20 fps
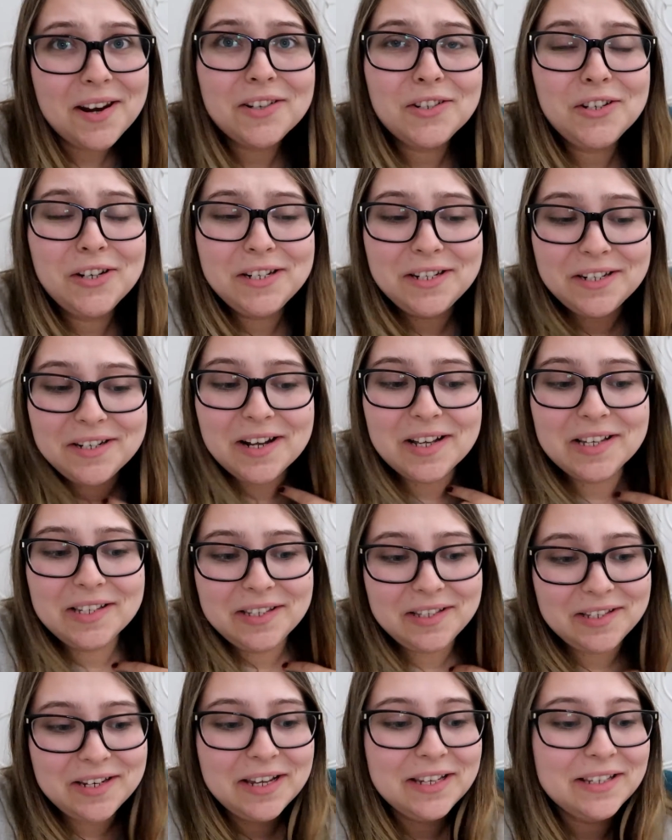actually
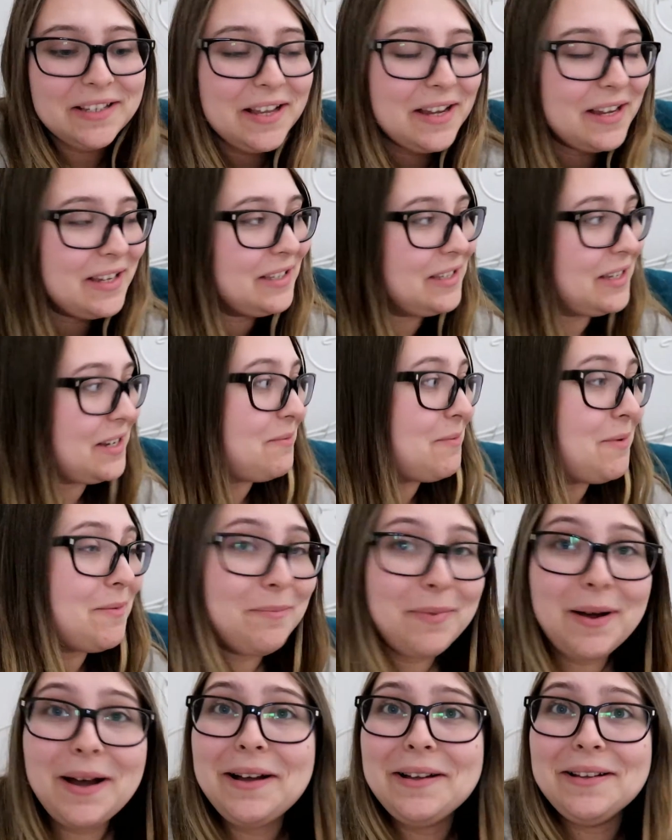does taste like
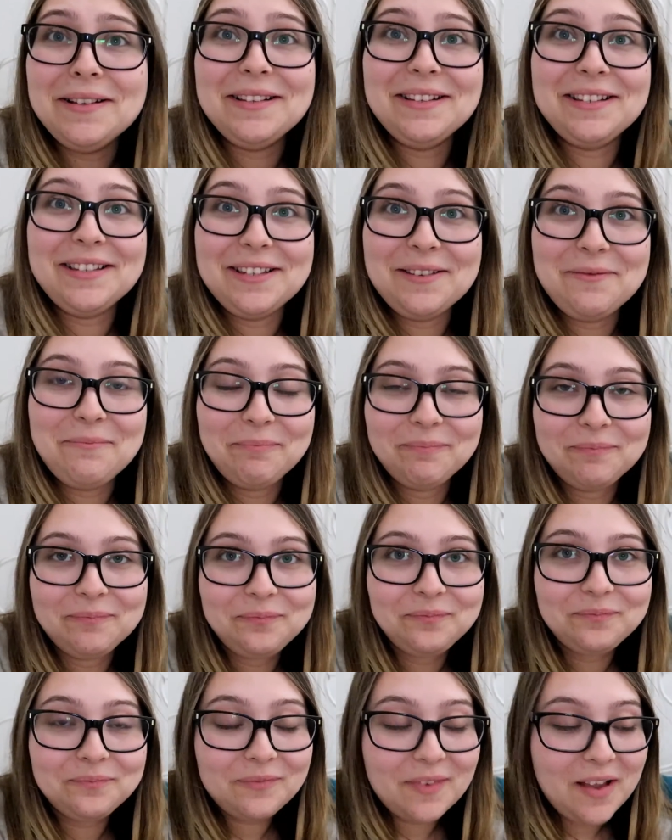cinnamon buns. Mm-hmm.
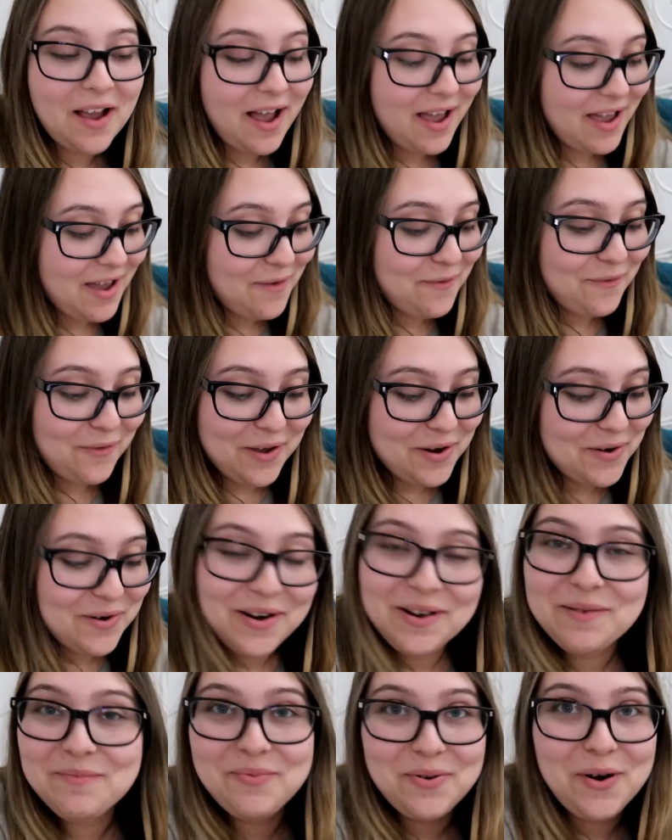I am
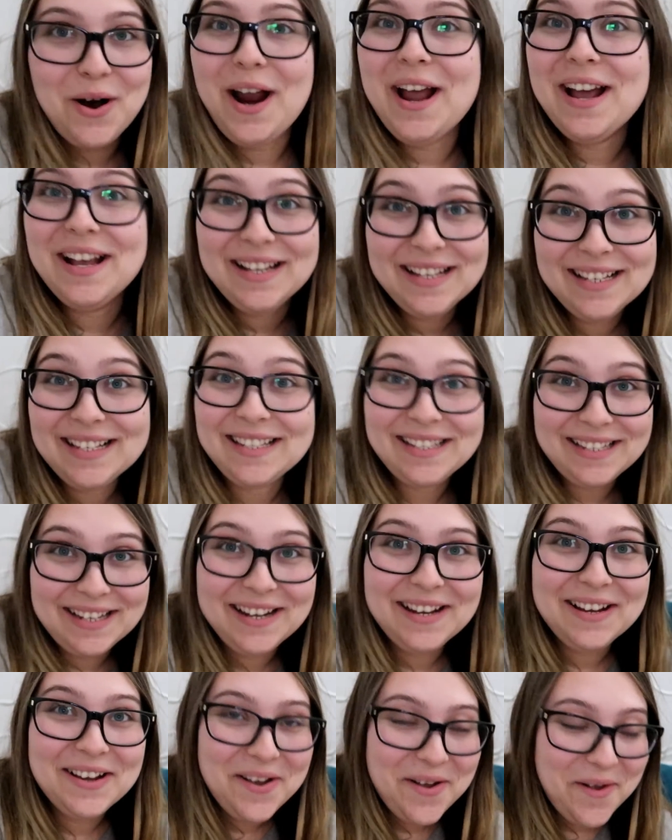very
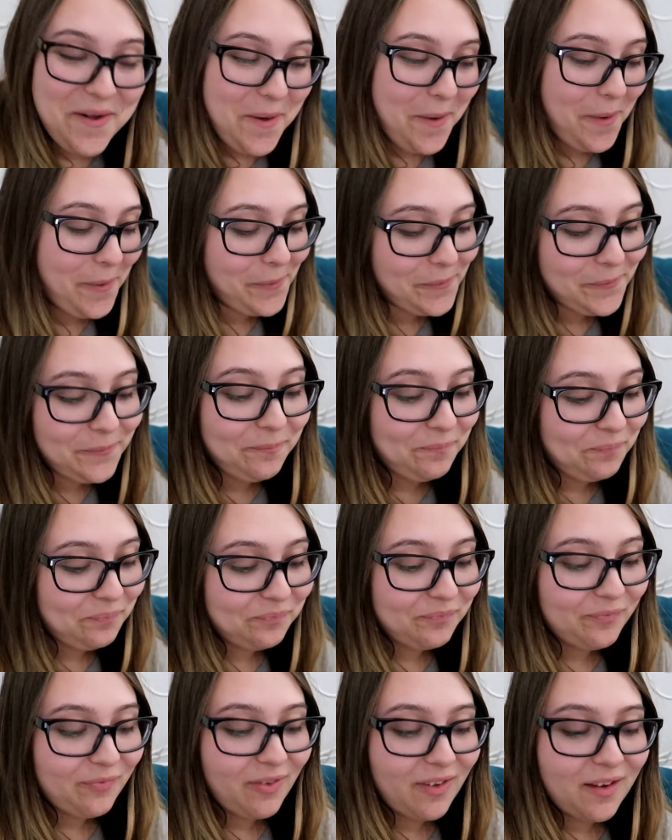impressed. Oh my
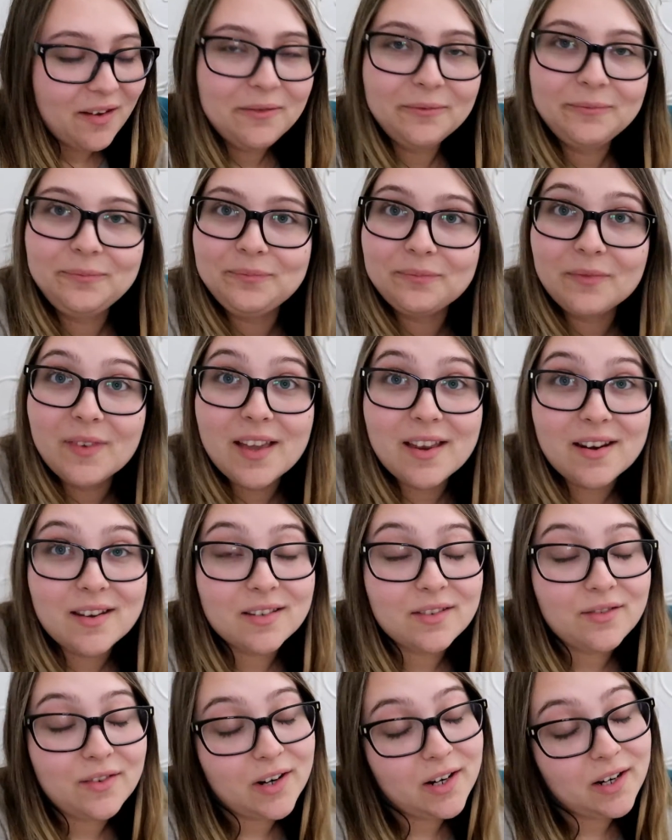god, yeah. It
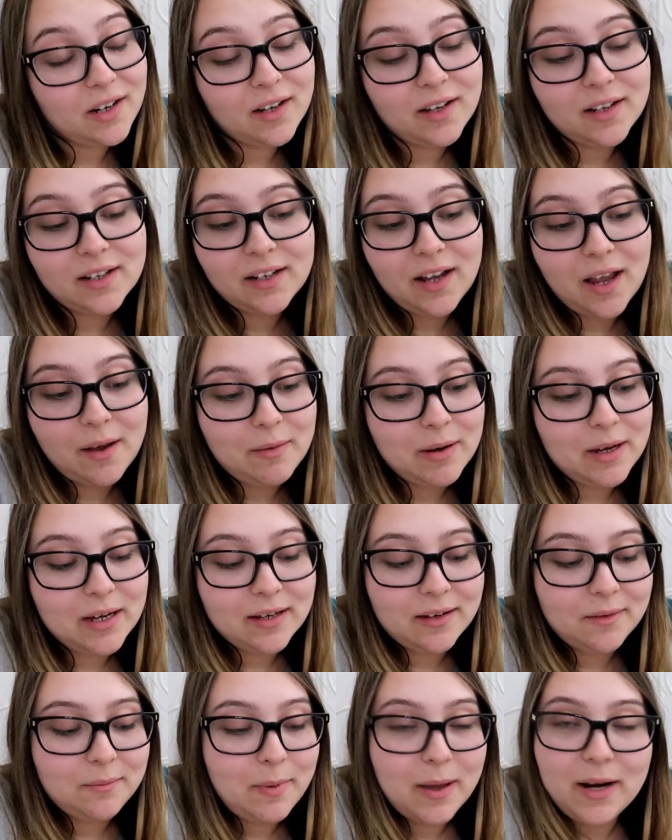is very good. I
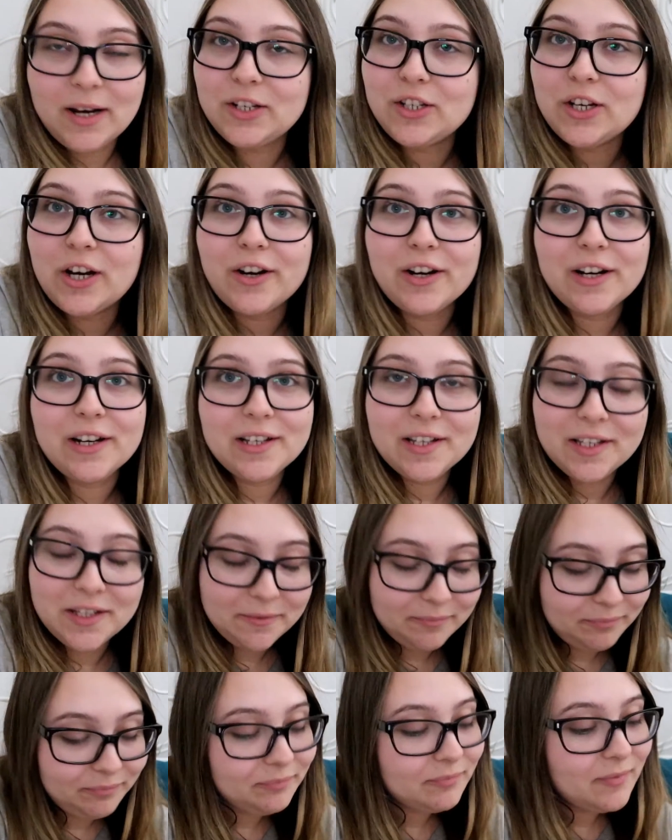mean, Ben &
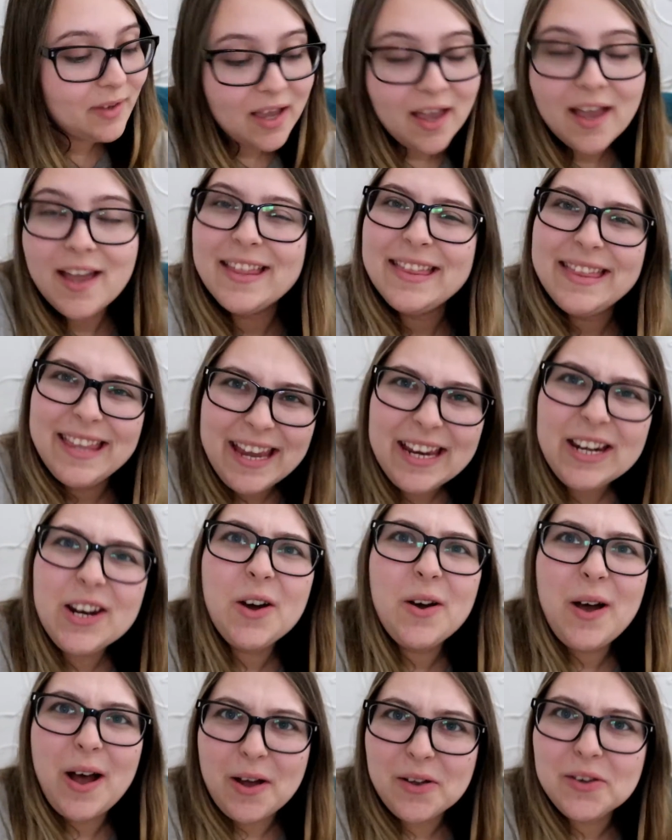Jerry's, they
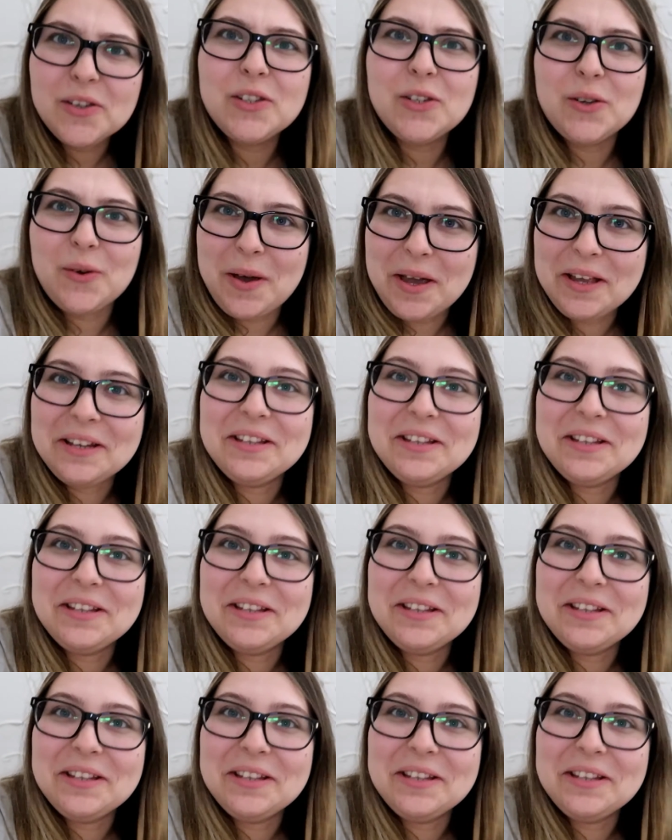know how to do